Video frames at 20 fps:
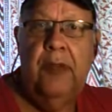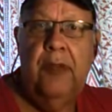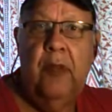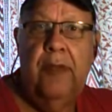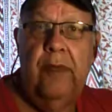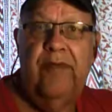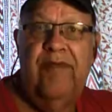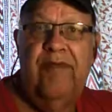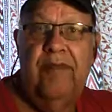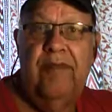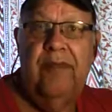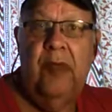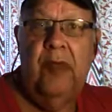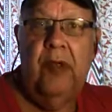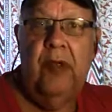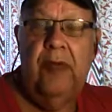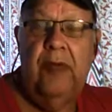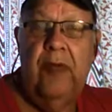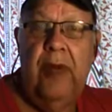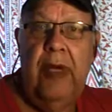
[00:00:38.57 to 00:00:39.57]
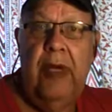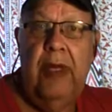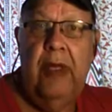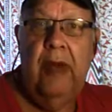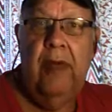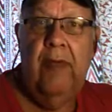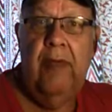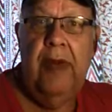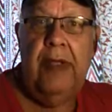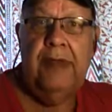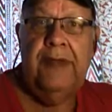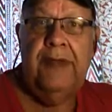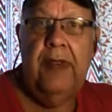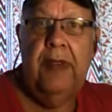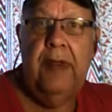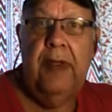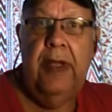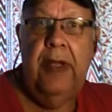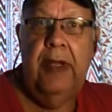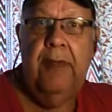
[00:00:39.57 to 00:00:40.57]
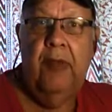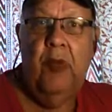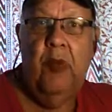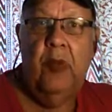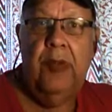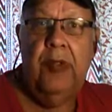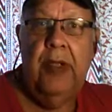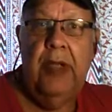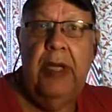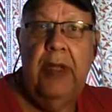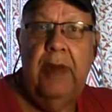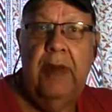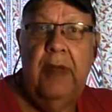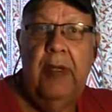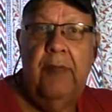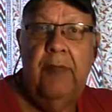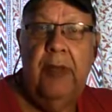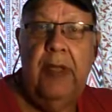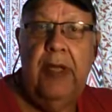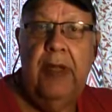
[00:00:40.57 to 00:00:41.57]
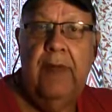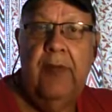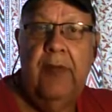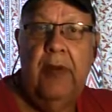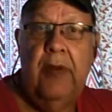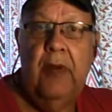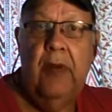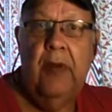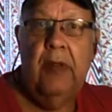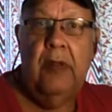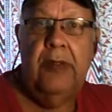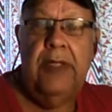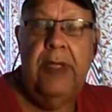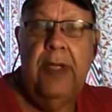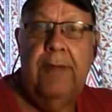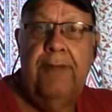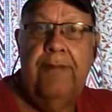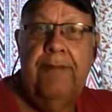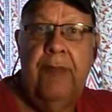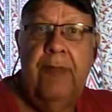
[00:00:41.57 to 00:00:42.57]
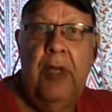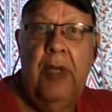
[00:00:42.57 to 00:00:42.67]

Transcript: sort of not really harassed at the airport or anything, but given a hard time.